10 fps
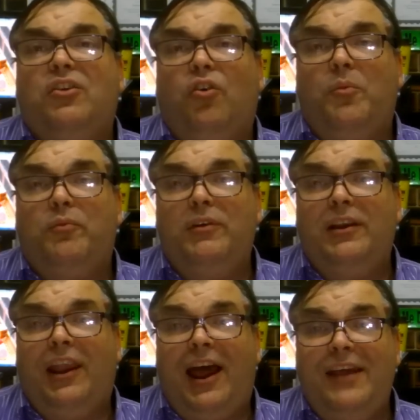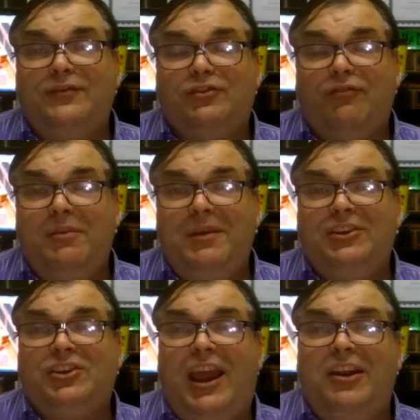Corporate live
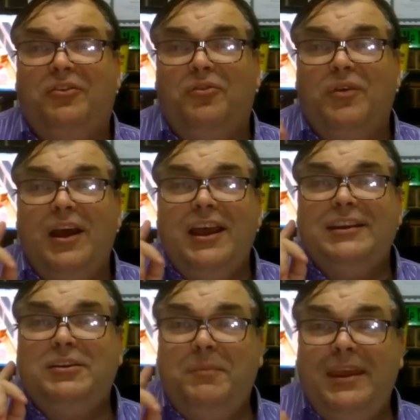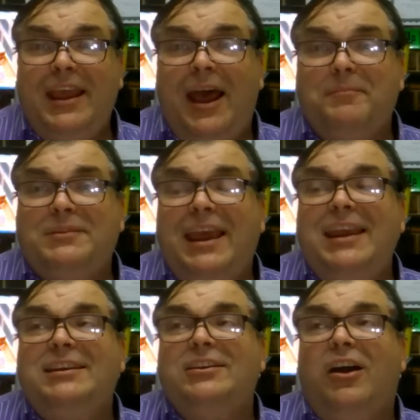streaming channel to be
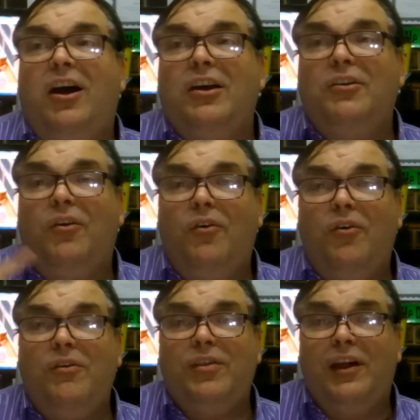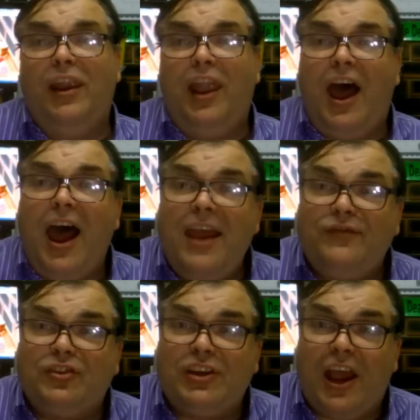updated on all the
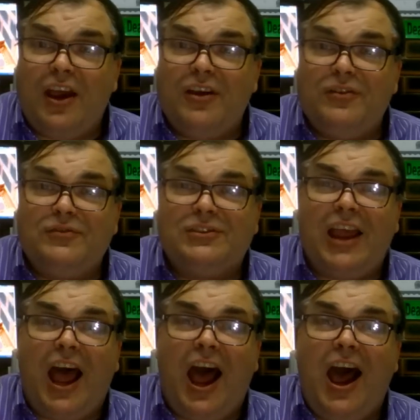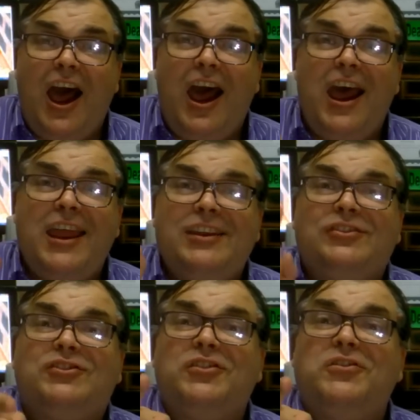live shows
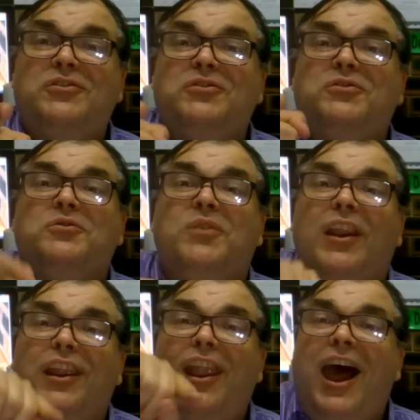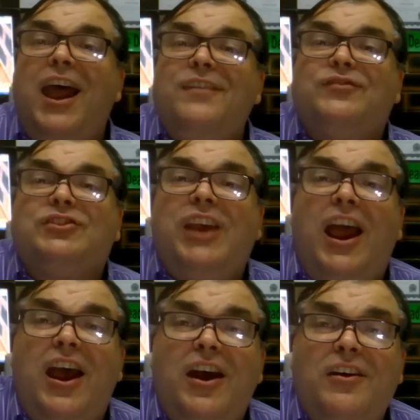I do. Live
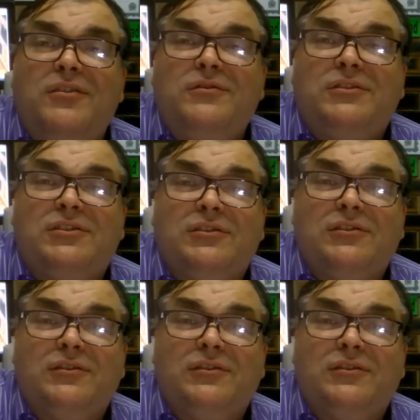shows!